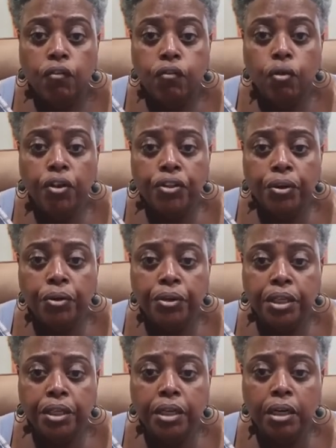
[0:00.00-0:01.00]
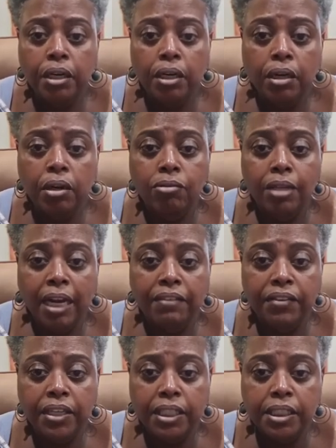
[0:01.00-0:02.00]
4:30 on
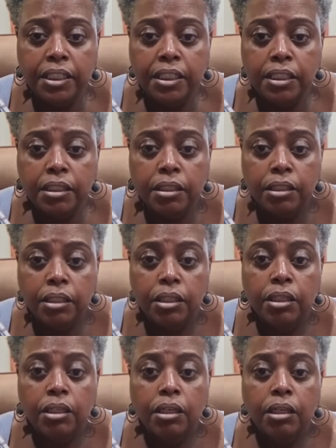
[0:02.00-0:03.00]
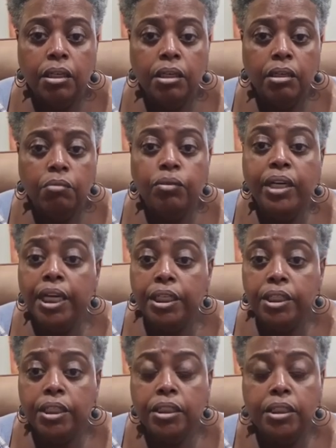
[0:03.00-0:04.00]
life lessons. We had
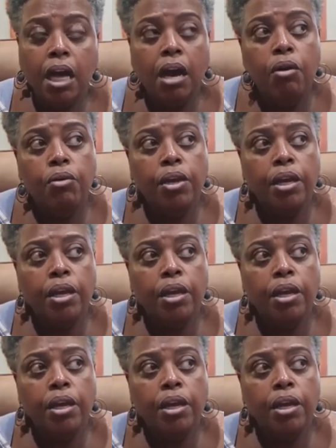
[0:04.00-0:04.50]
a good talk.